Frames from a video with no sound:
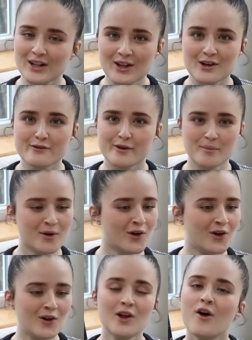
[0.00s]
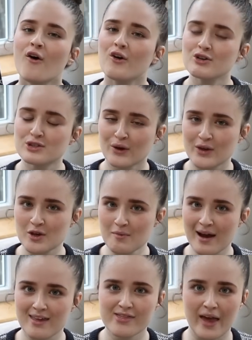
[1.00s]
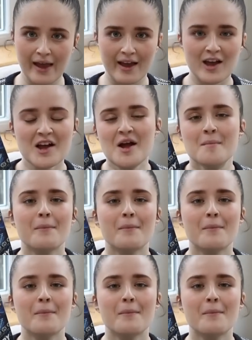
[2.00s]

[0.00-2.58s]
luck for Paul, or so you might think.